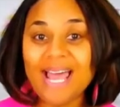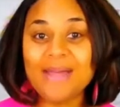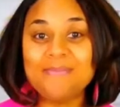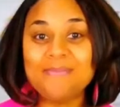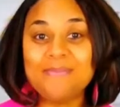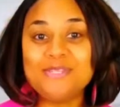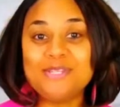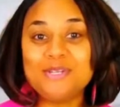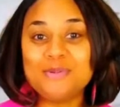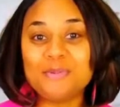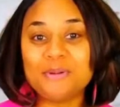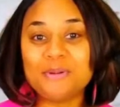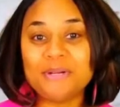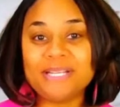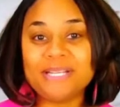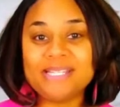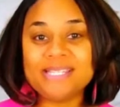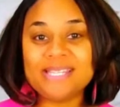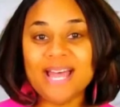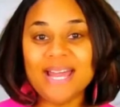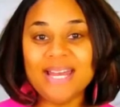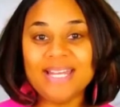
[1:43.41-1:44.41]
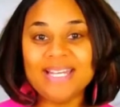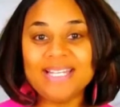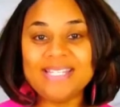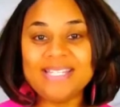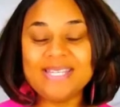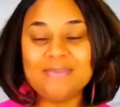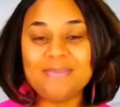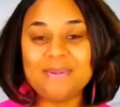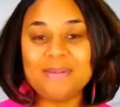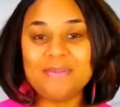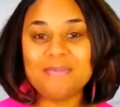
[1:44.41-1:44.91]
I'm super excited
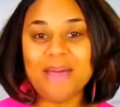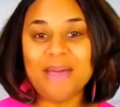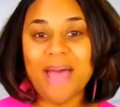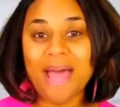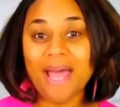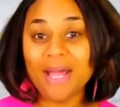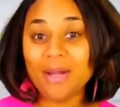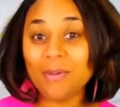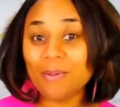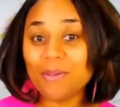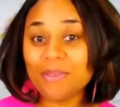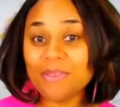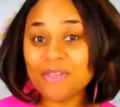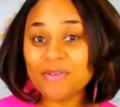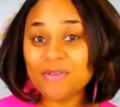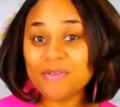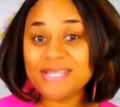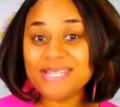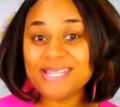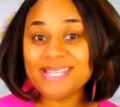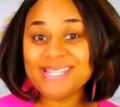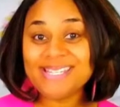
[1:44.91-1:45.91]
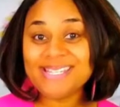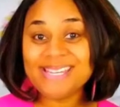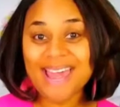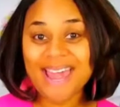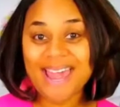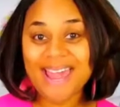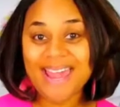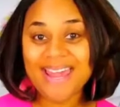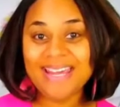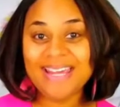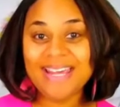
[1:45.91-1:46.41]
to be back with you
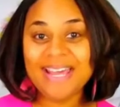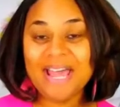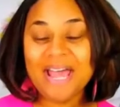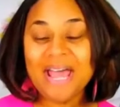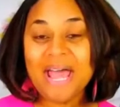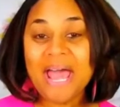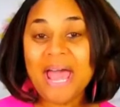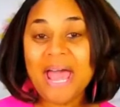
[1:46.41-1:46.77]
today